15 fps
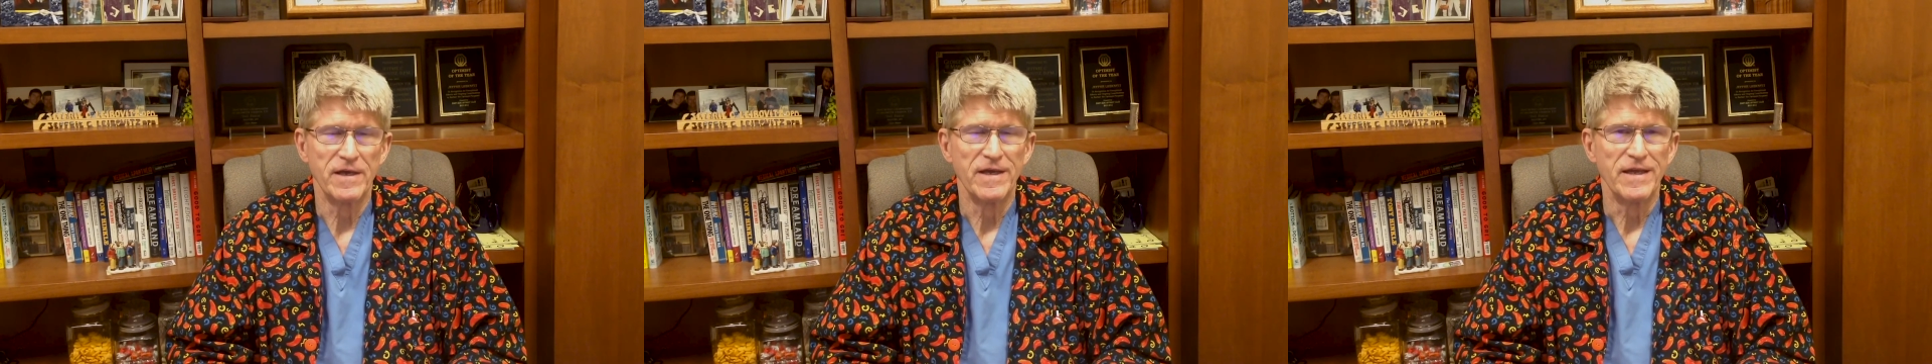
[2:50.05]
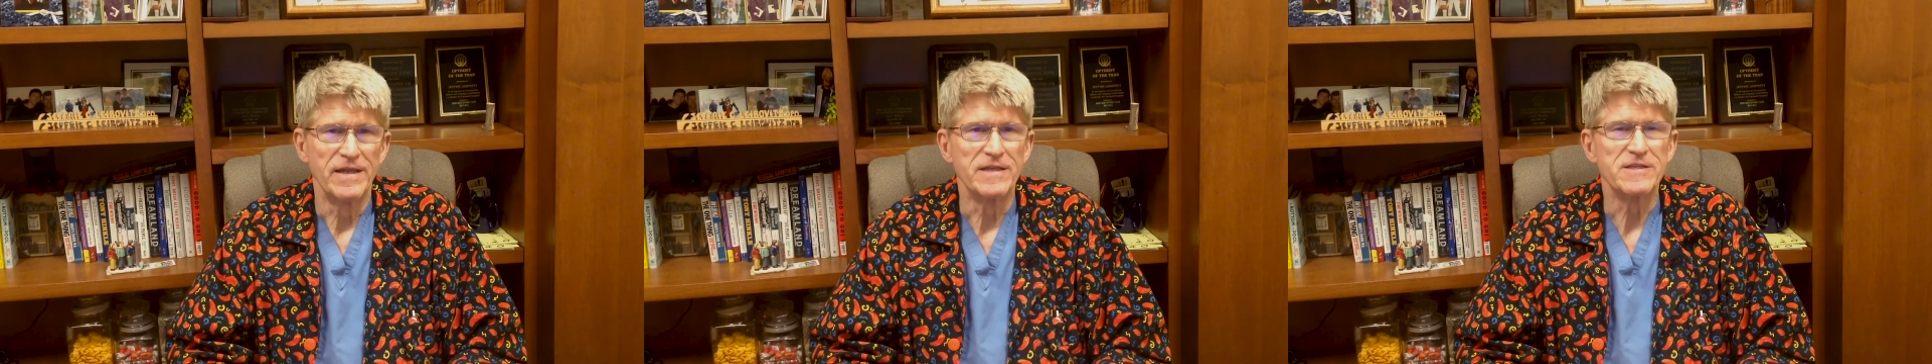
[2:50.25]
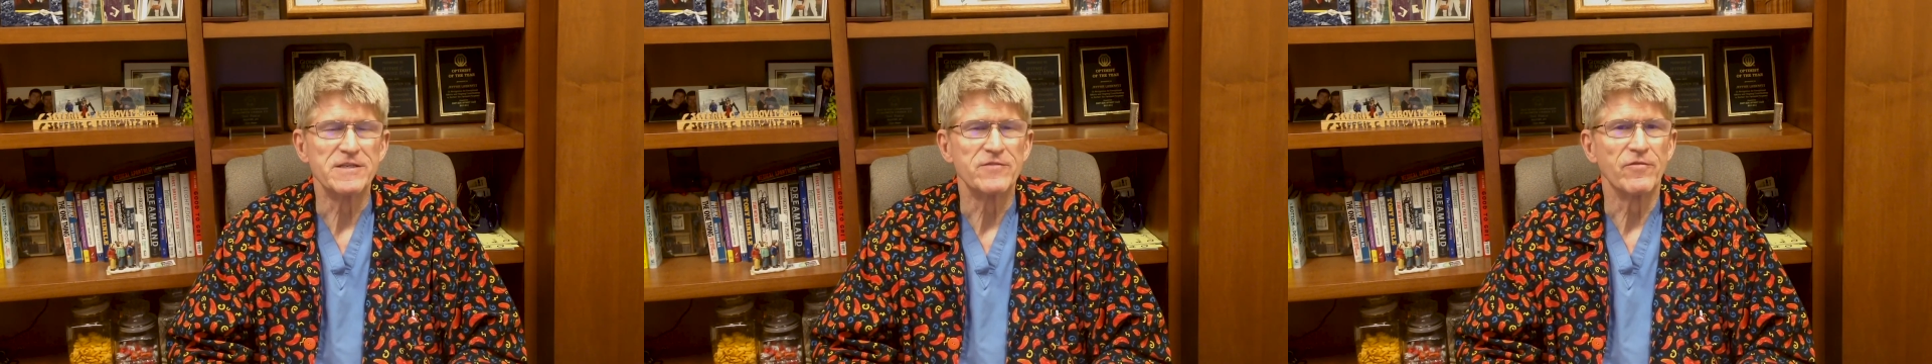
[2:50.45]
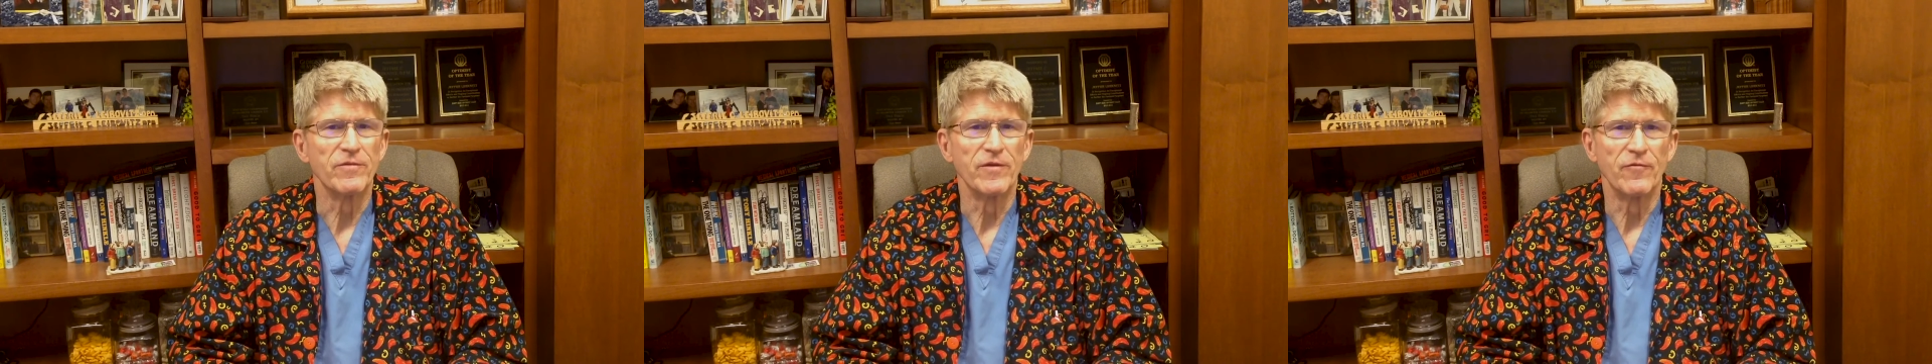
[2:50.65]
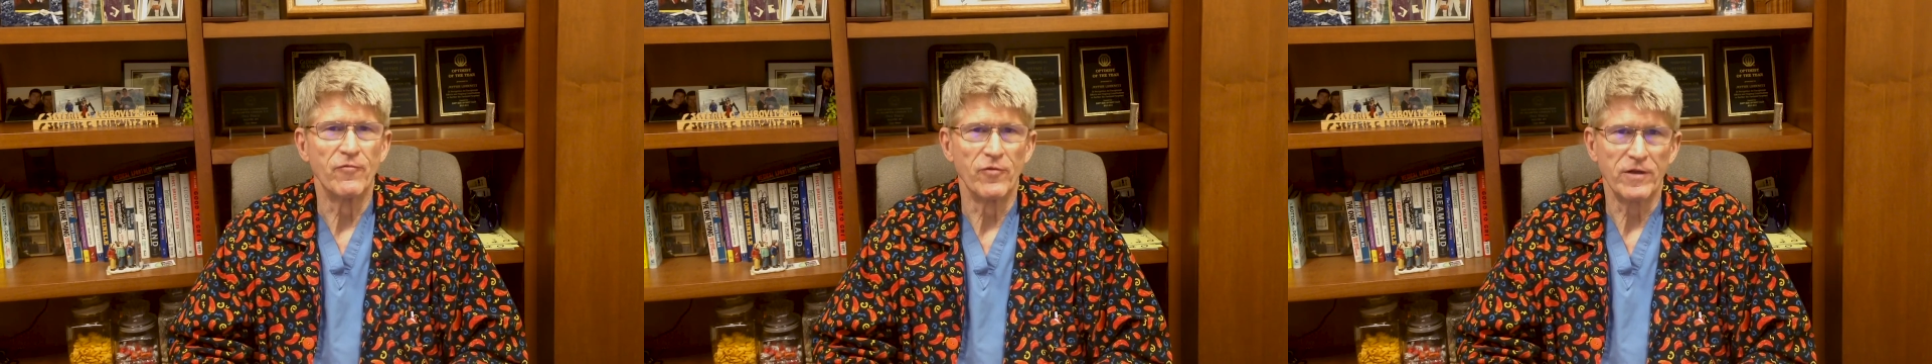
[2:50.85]
And this is from
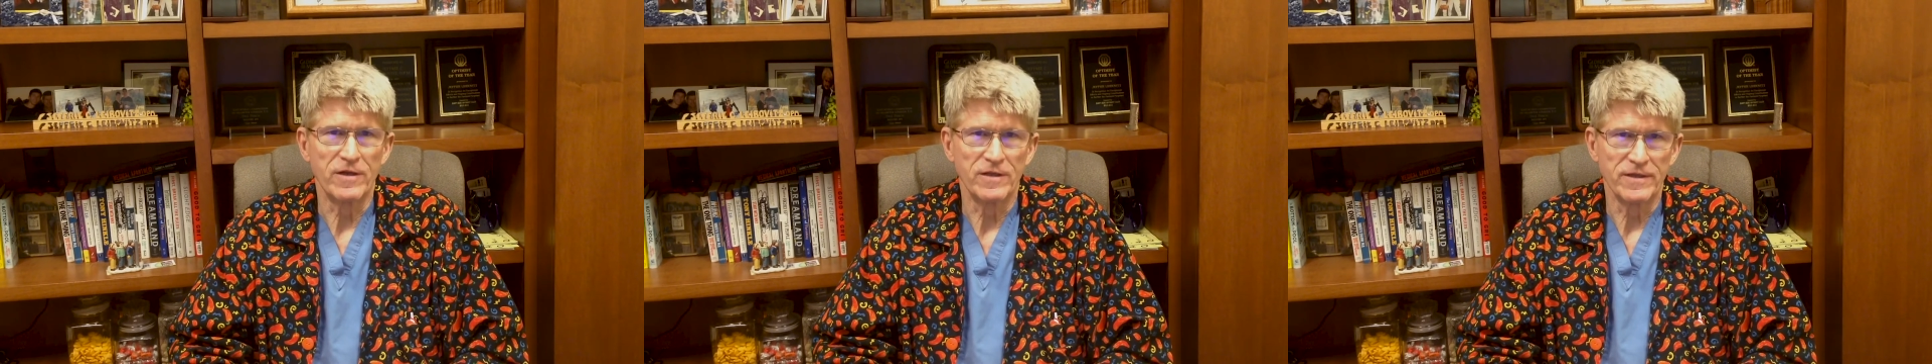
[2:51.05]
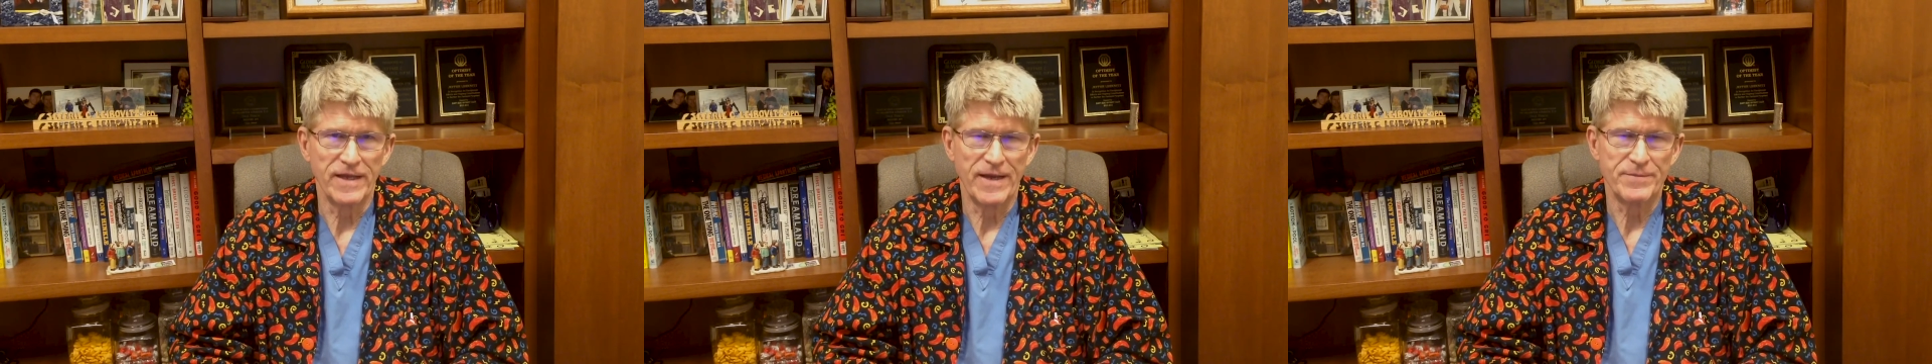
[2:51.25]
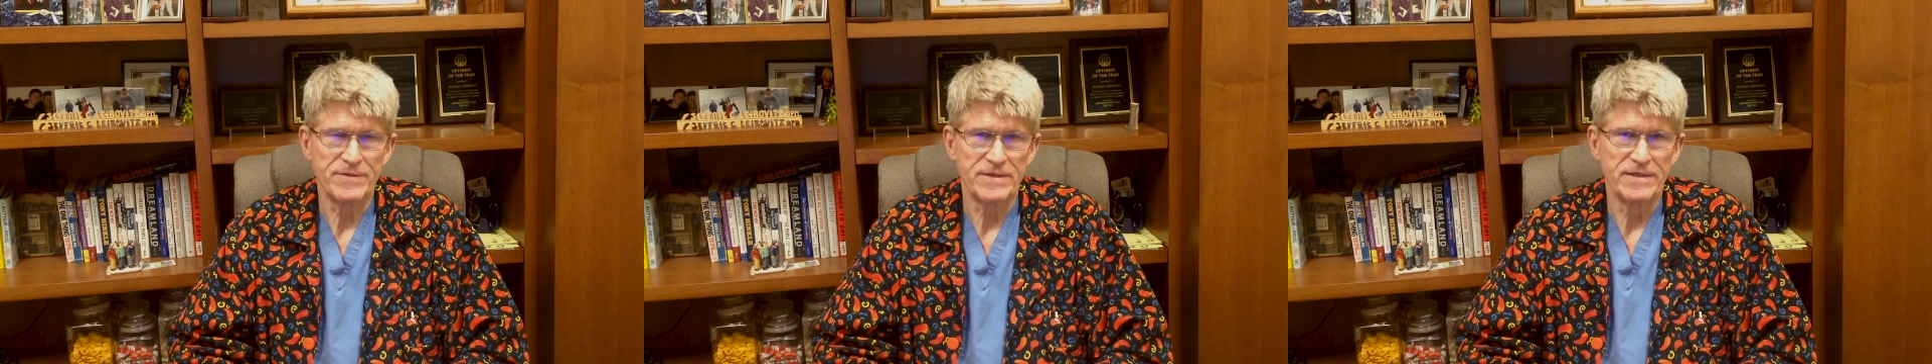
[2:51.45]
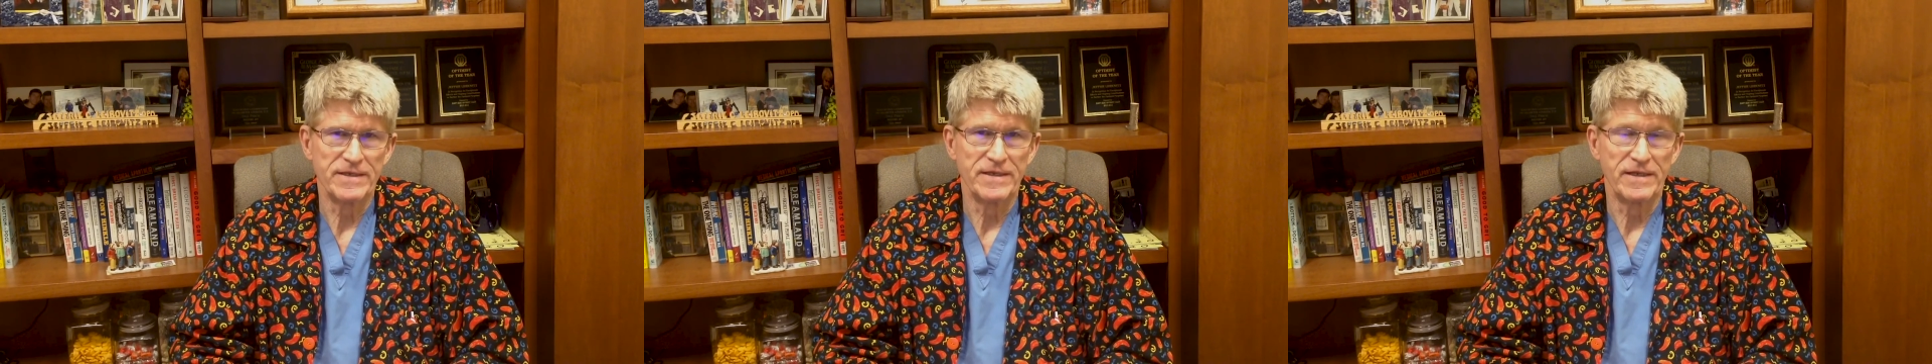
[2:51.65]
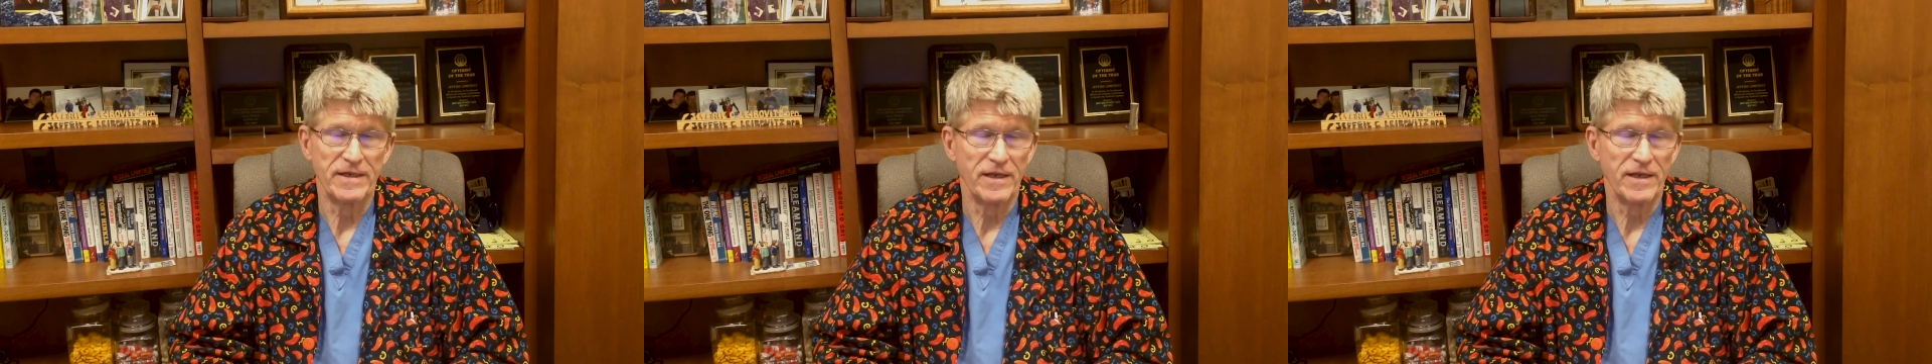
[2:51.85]
the foot collapsing in